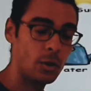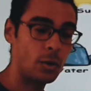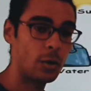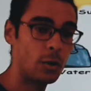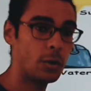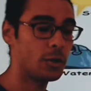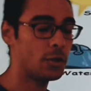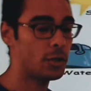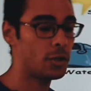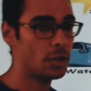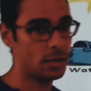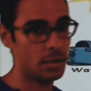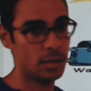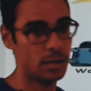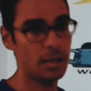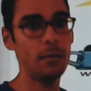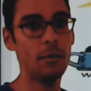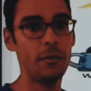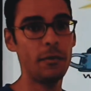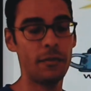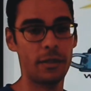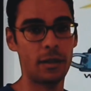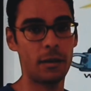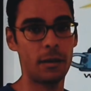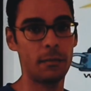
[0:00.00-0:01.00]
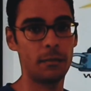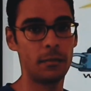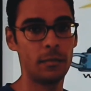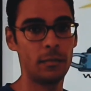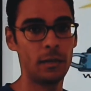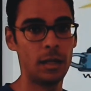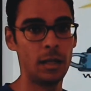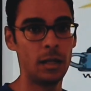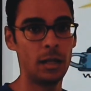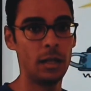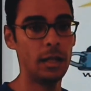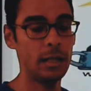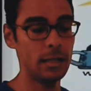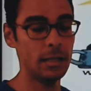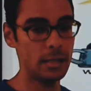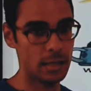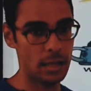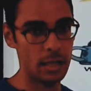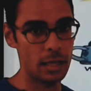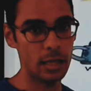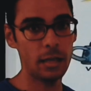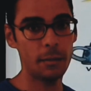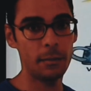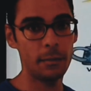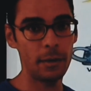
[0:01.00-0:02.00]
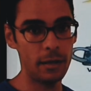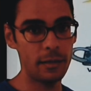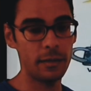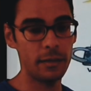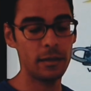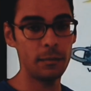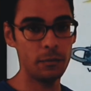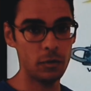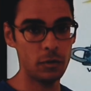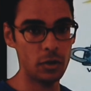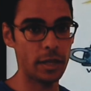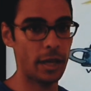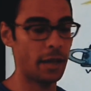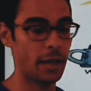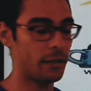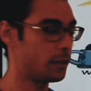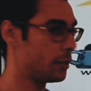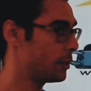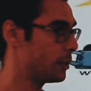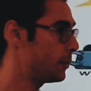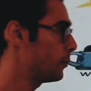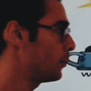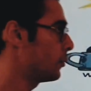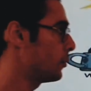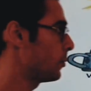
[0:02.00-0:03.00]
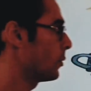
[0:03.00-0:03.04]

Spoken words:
or just some of them? Let's think about them together.